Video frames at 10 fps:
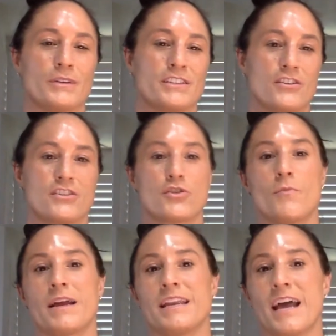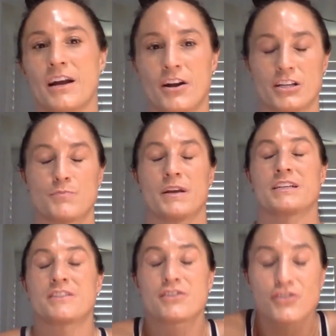blades hurts, or my neck hurts
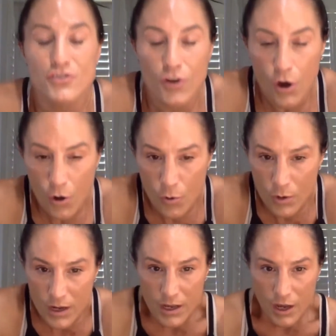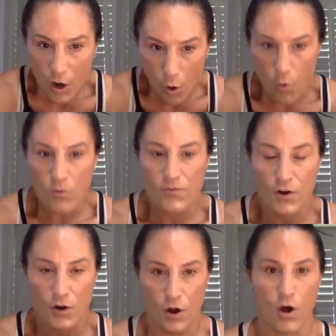because they're so
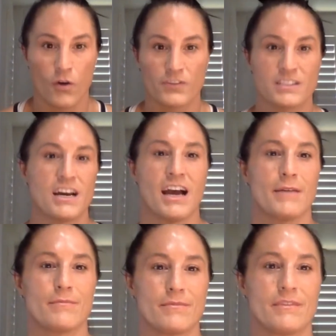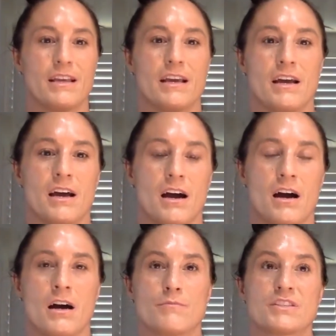over all the time.
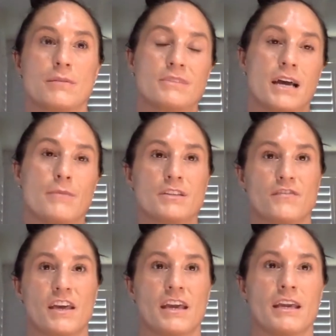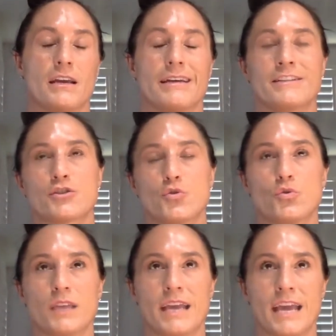Um, sometimes if they in
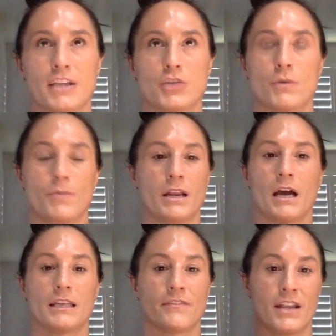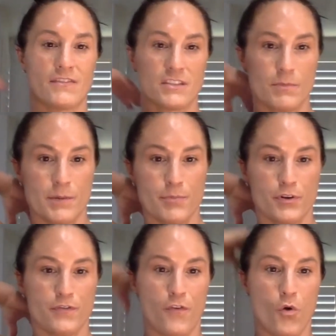school they can't do it, but I'll even have somebody put
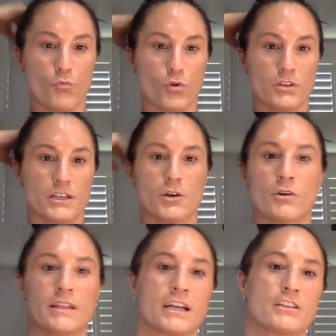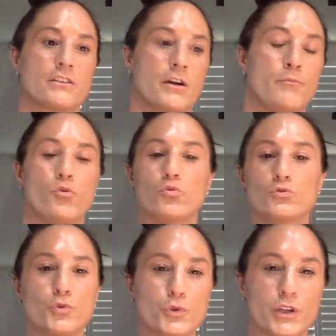a foam roller or like a, a pool
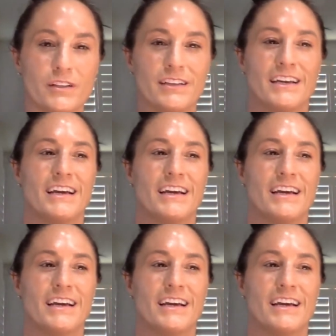noodle